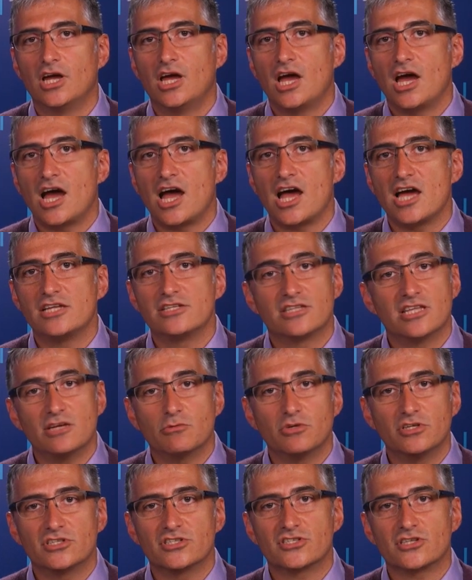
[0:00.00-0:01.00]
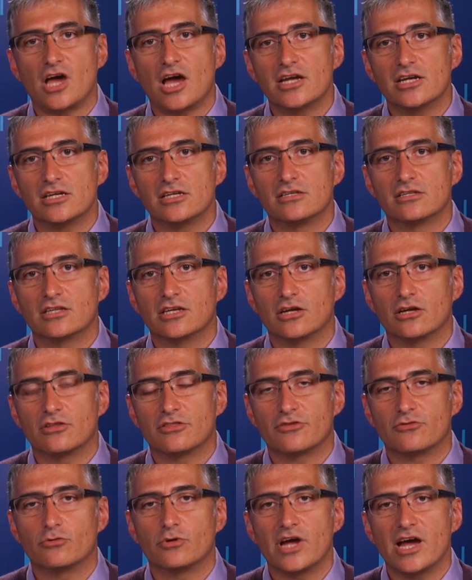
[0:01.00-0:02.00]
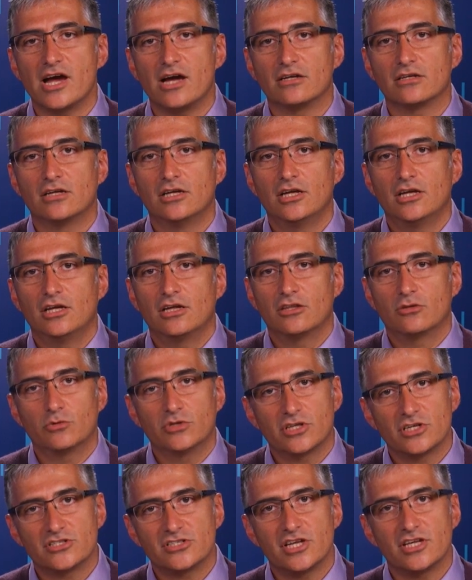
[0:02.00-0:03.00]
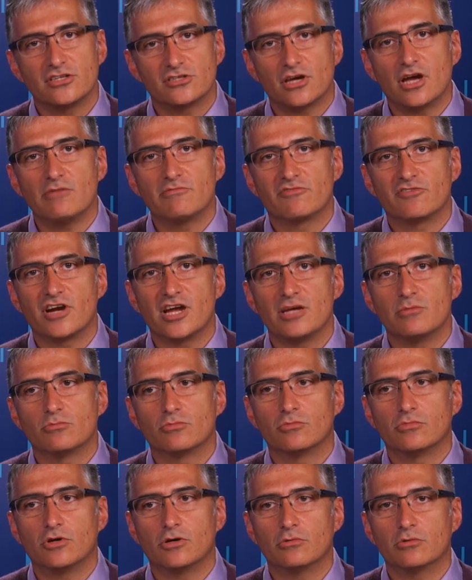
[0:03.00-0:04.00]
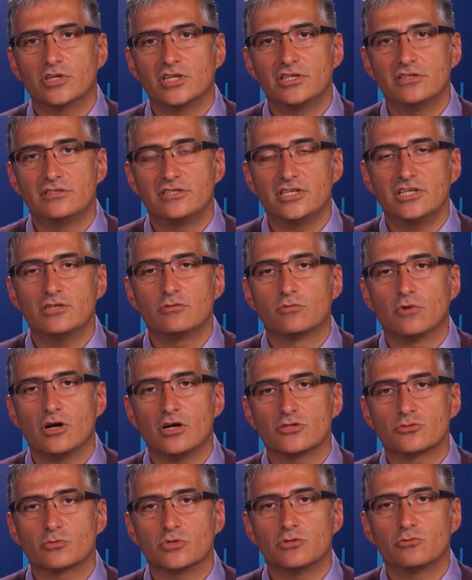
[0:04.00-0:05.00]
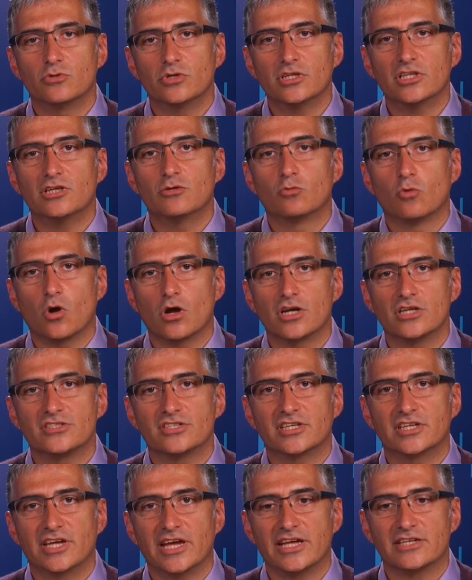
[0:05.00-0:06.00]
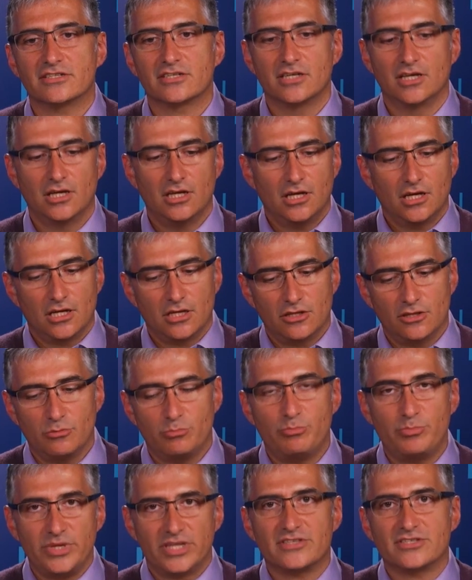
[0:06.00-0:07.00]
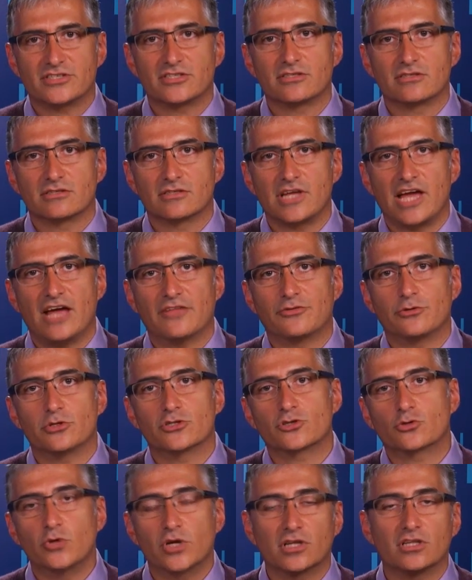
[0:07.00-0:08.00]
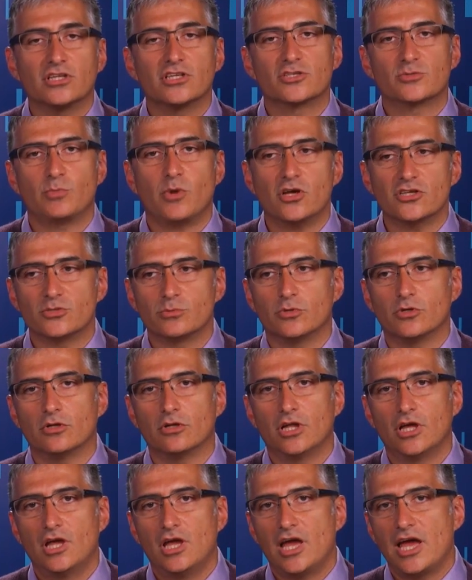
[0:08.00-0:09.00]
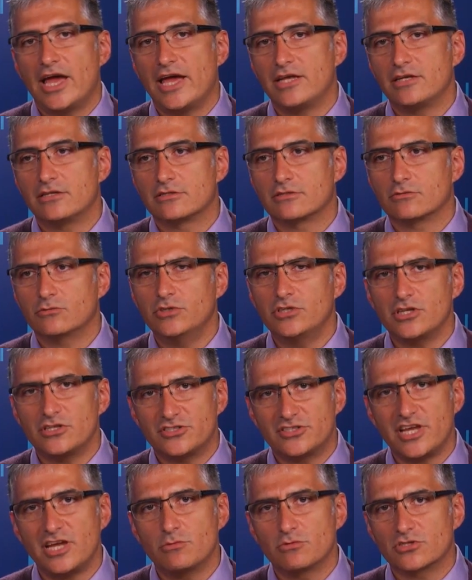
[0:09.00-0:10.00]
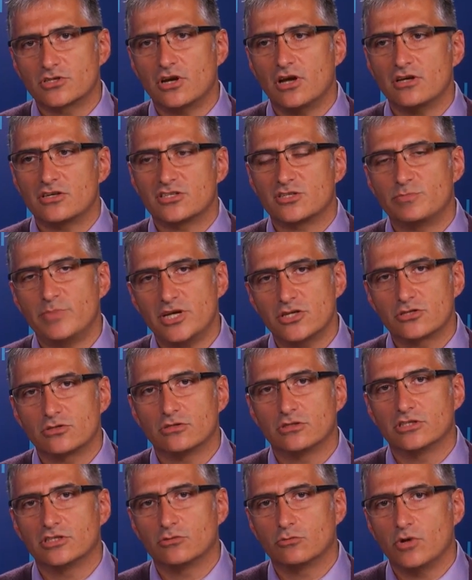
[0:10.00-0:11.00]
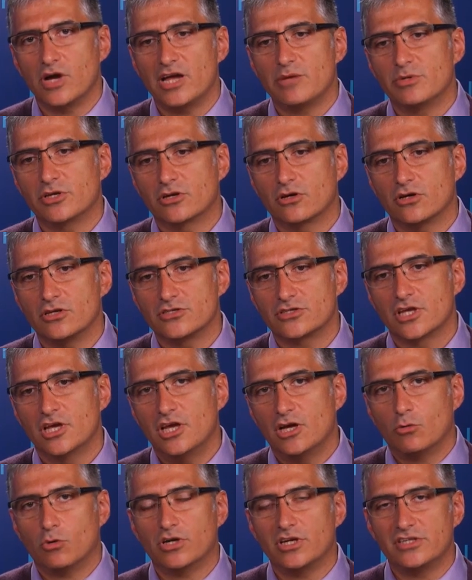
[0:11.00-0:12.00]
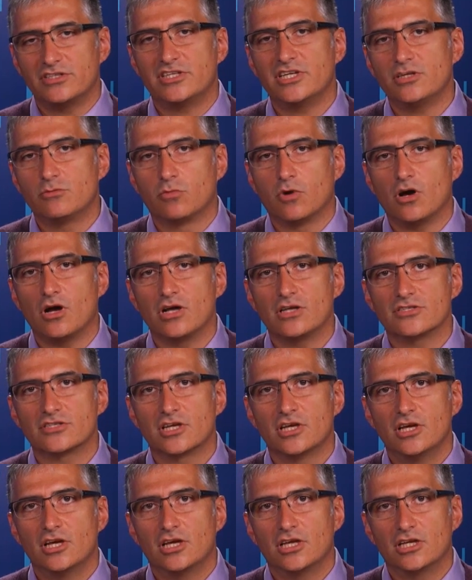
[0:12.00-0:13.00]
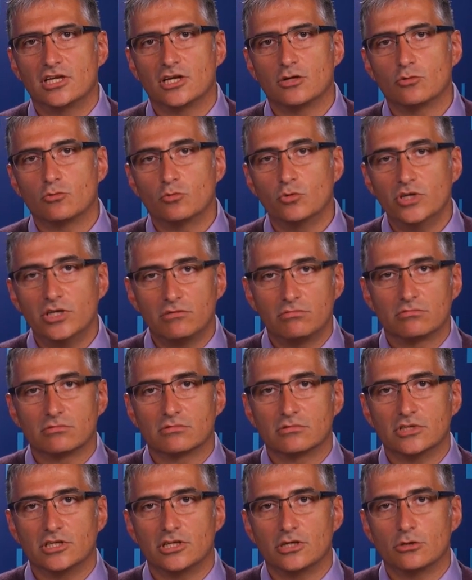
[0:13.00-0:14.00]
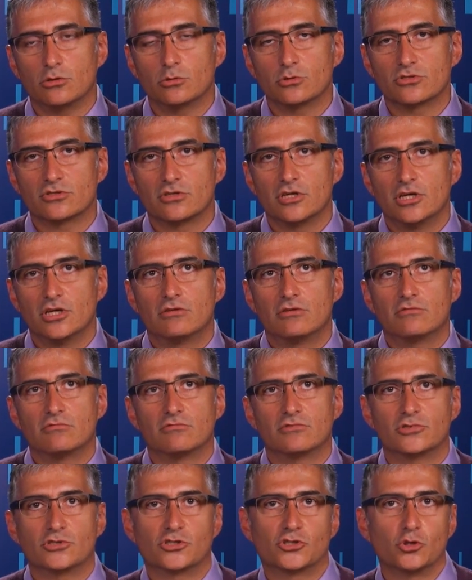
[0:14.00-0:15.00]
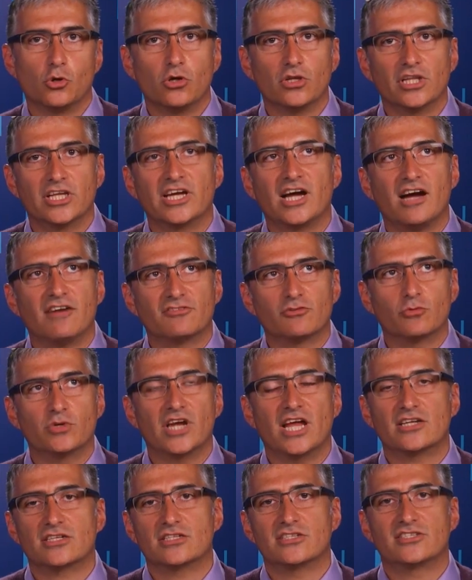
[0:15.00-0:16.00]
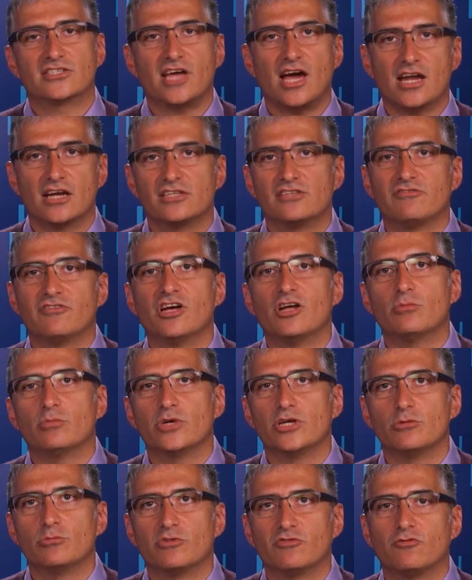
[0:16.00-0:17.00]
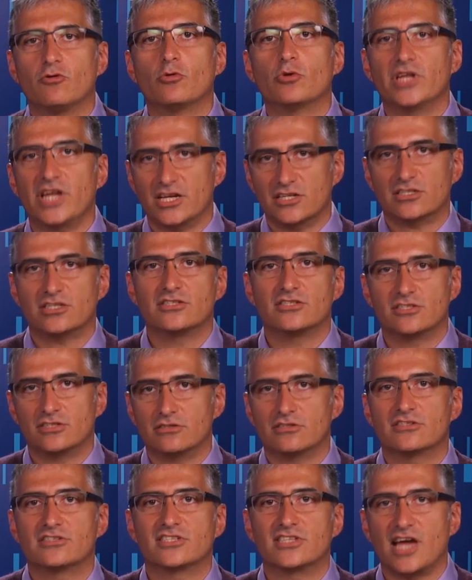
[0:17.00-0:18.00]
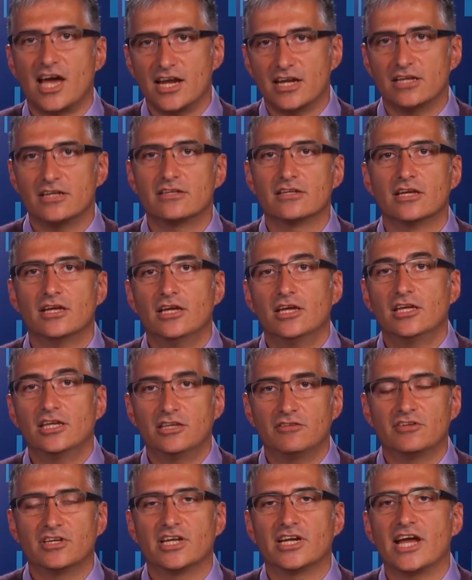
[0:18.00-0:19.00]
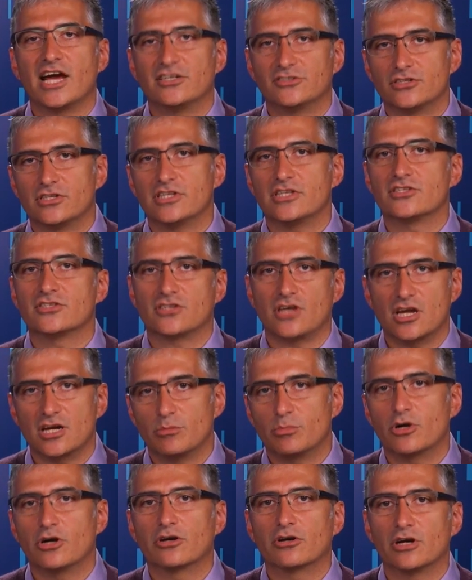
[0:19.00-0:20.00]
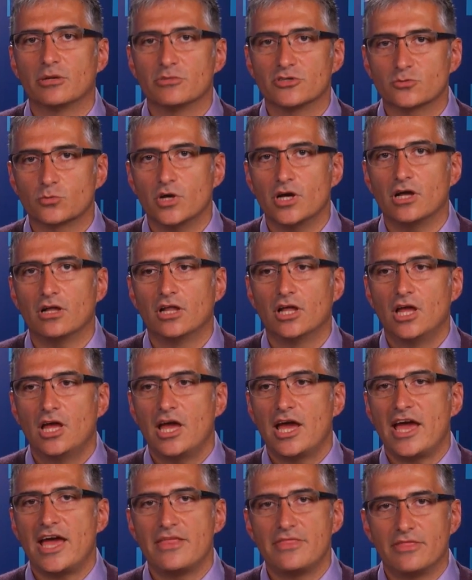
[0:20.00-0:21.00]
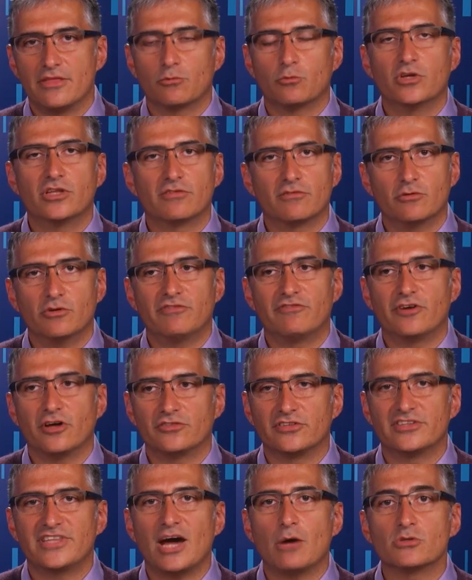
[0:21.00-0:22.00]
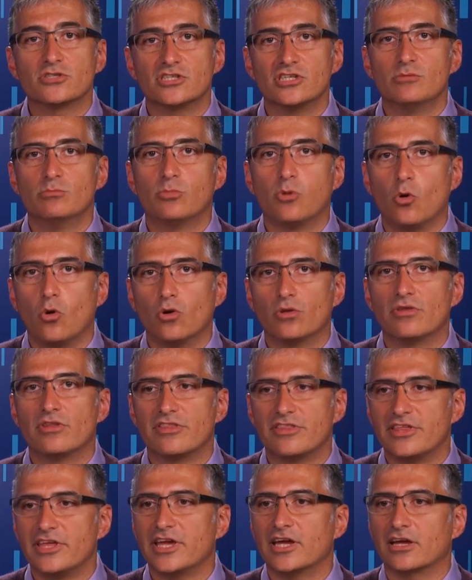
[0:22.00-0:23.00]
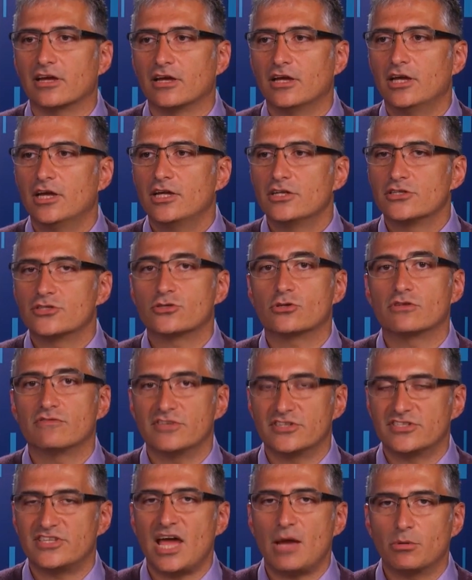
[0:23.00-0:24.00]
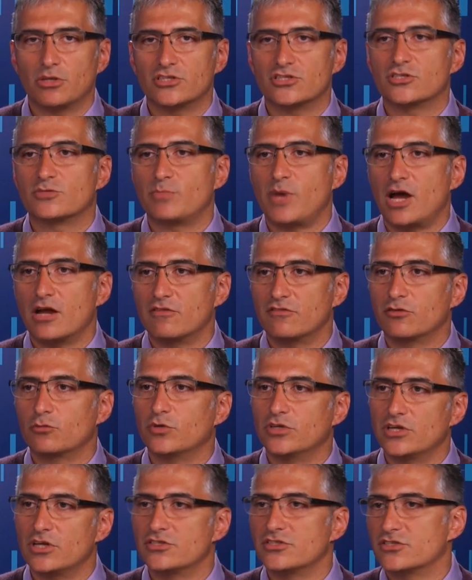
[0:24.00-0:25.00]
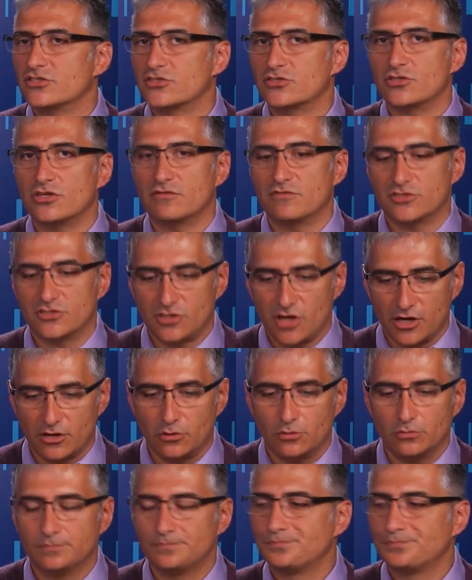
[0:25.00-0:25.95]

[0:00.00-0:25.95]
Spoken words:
And then we decided throughout the Windows 10 timeframe, what we did was we really wanted to get the bits out there as quickly as possible. And Windows 10 was kind of special in a way because what it did was, it was shortly after we'd actually started development before we actually sort of started giving it out to the Insider program as well. And we felt that was an important thing to sort of establish as part of the Windows as a Service cycle.